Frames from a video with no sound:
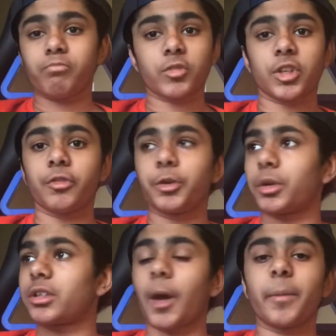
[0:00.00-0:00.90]
If you want
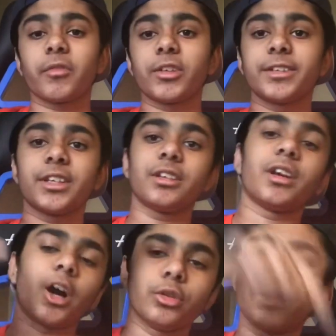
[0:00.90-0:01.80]
to type any of these in,
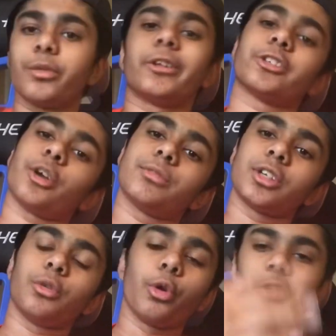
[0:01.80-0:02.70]
I'll leave them in the description,
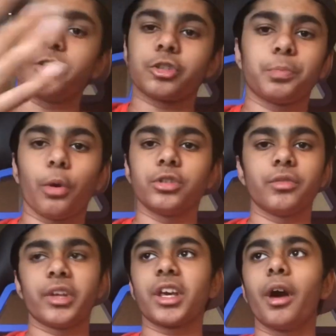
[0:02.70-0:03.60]
or you could just pause the
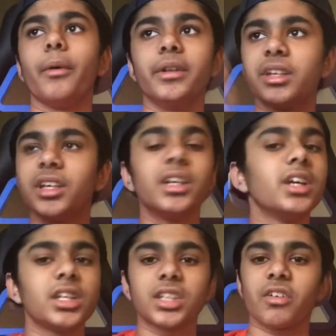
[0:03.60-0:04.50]
video and
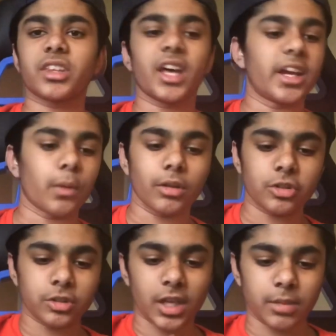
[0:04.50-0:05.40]
stuff like that. Anyway, let's just
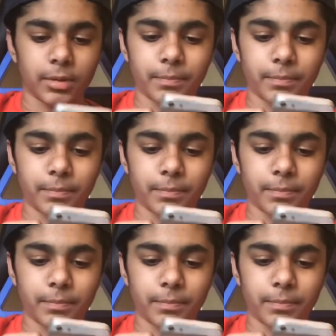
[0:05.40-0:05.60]
get them in.